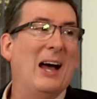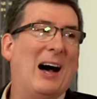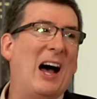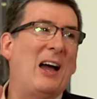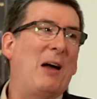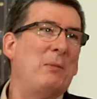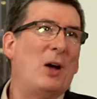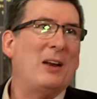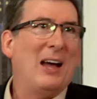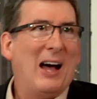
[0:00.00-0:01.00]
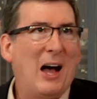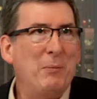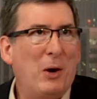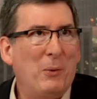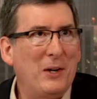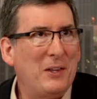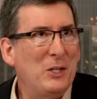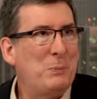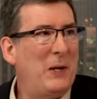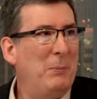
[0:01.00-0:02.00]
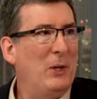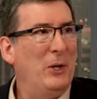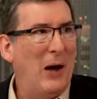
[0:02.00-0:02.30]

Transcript: I'm not one of those people who